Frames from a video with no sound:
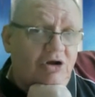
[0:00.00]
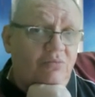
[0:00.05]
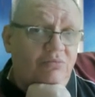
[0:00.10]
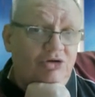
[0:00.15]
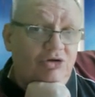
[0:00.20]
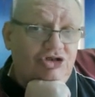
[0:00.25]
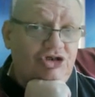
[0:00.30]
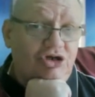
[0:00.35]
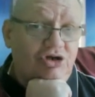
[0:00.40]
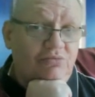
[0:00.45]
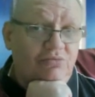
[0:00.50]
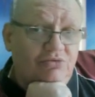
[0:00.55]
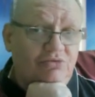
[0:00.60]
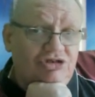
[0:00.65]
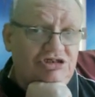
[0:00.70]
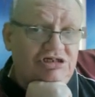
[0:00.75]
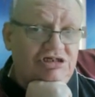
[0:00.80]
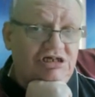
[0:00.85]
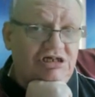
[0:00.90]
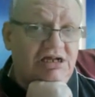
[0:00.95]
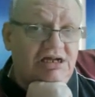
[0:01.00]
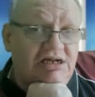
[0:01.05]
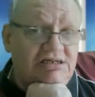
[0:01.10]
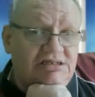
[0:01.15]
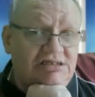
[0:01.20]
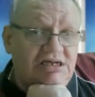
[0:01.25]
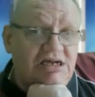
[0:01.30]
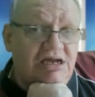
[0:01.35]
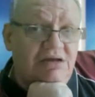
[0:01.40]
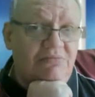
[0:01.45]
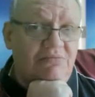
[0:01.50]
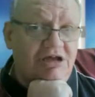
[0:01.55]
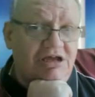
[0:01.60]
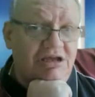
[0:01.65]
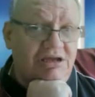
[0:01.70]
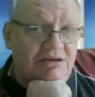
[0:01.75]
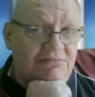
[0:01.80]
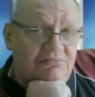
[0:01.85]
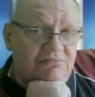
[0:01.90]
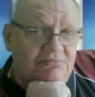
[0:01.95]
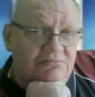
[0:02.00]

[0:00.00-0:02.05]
How much you not watch today's game, Lee?